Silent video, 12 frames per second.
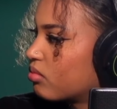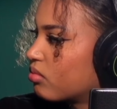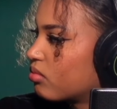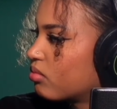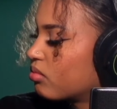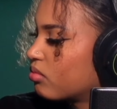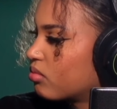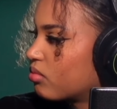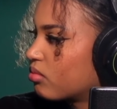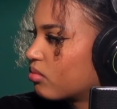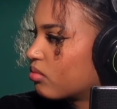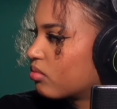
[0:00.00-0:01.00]

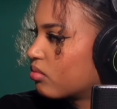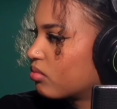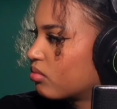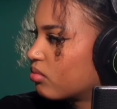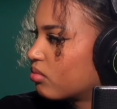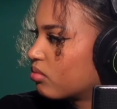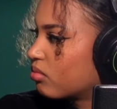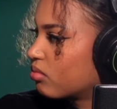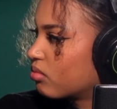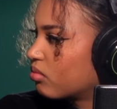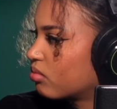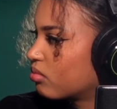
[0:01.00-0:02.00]

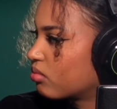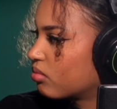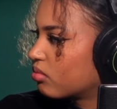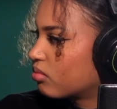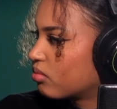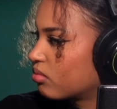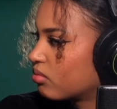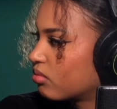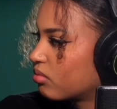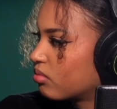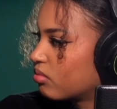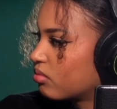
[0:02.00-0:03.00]

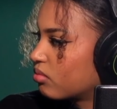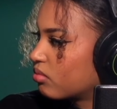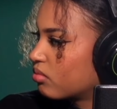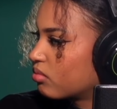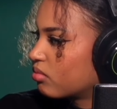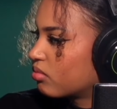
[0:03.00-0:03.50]
No words are spoken by the person on screen.